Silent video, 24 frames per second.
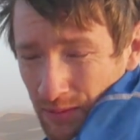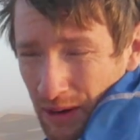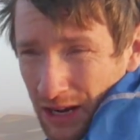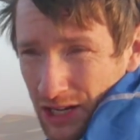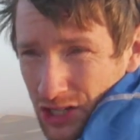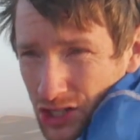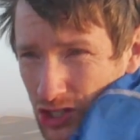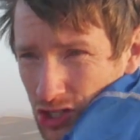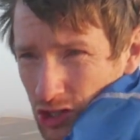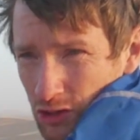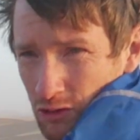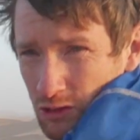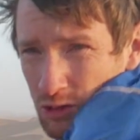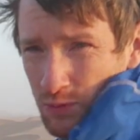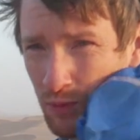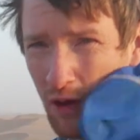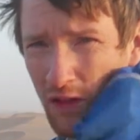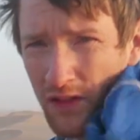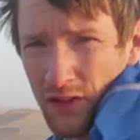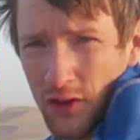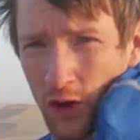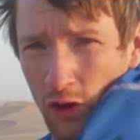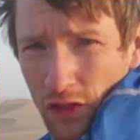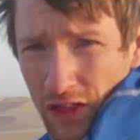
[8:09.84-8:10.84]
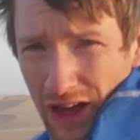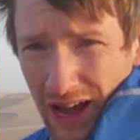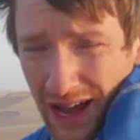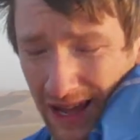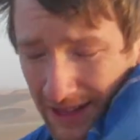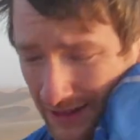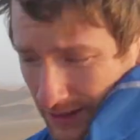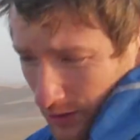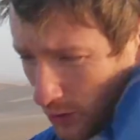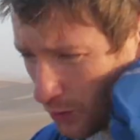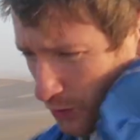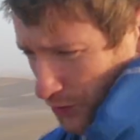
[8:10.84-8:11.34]
that you might shoot. But on the other
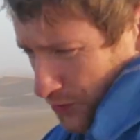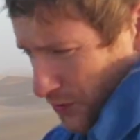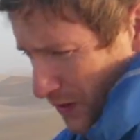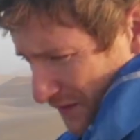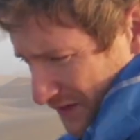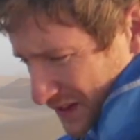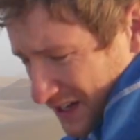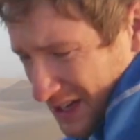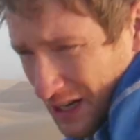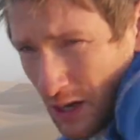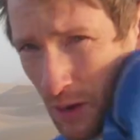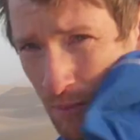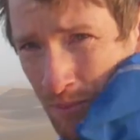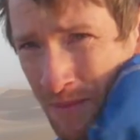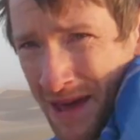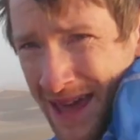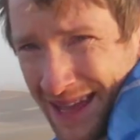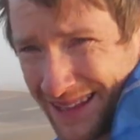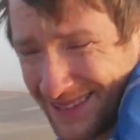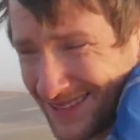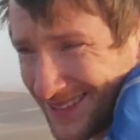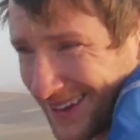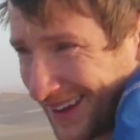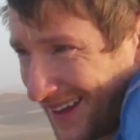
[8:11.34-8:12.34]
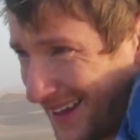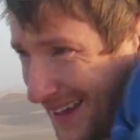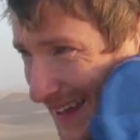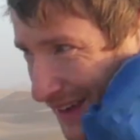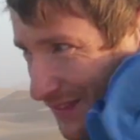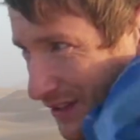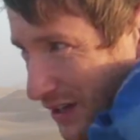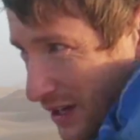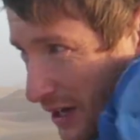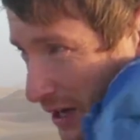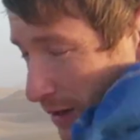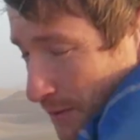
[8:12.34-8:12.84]
hand, you also have to commit. You
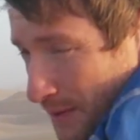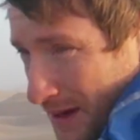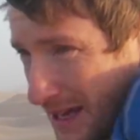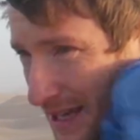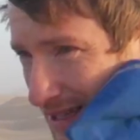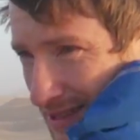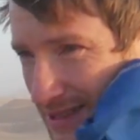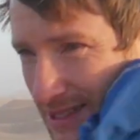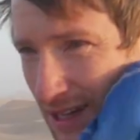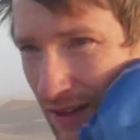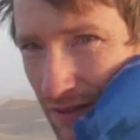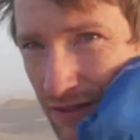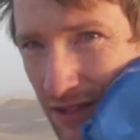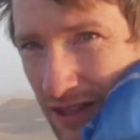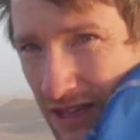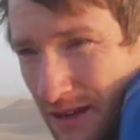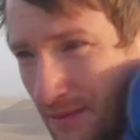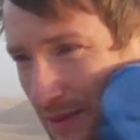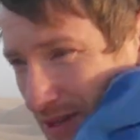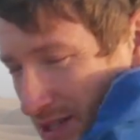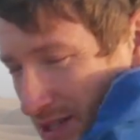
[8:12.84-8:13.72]
have to commit yourself to the